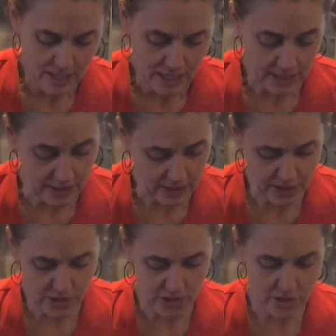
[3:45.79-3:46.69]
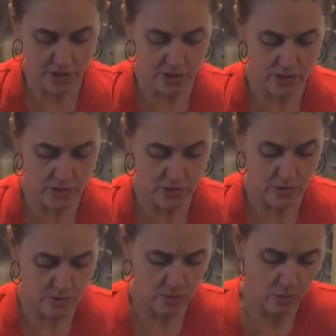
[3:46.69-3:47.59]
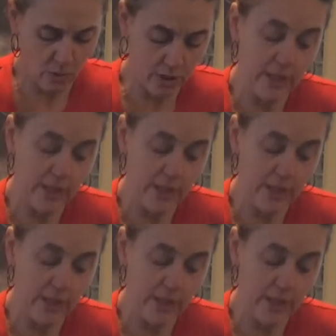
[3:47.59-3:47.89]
And then you just start to work